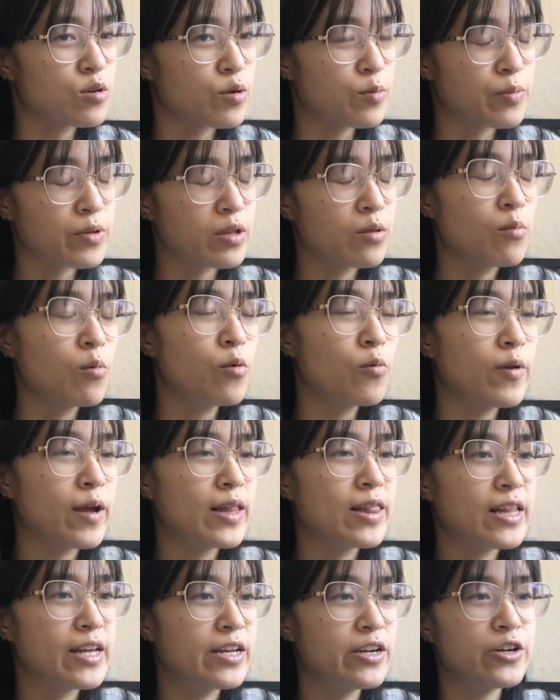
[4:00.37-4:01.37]
gonna put them away
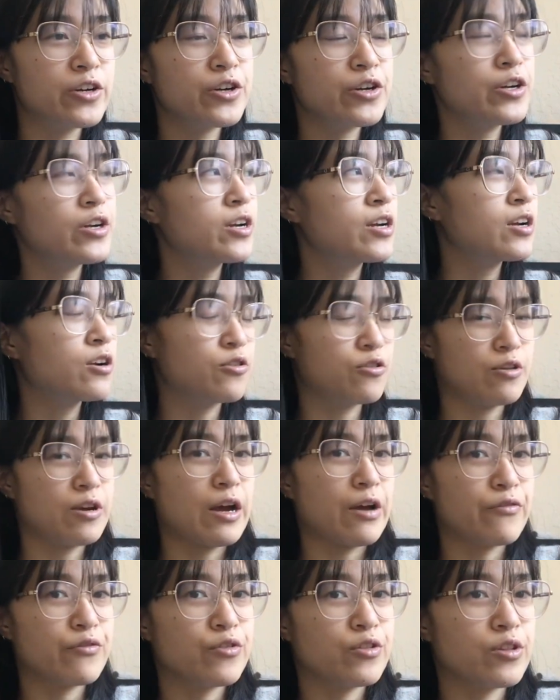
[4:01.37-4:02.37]
later or
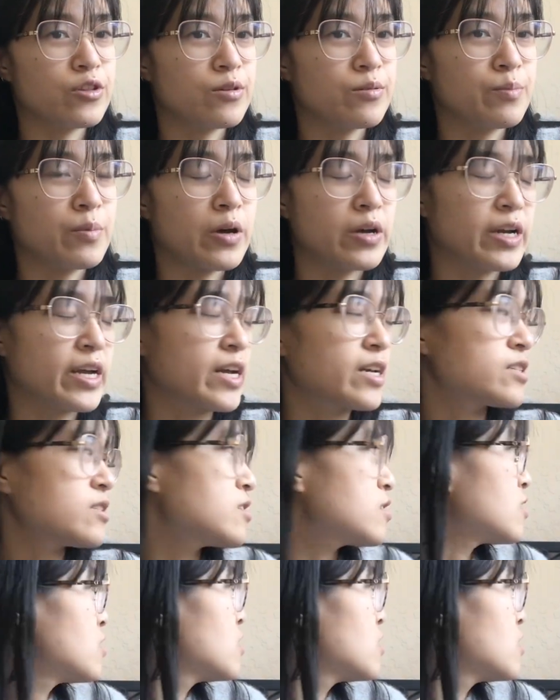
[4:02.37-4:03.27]
after the podcast.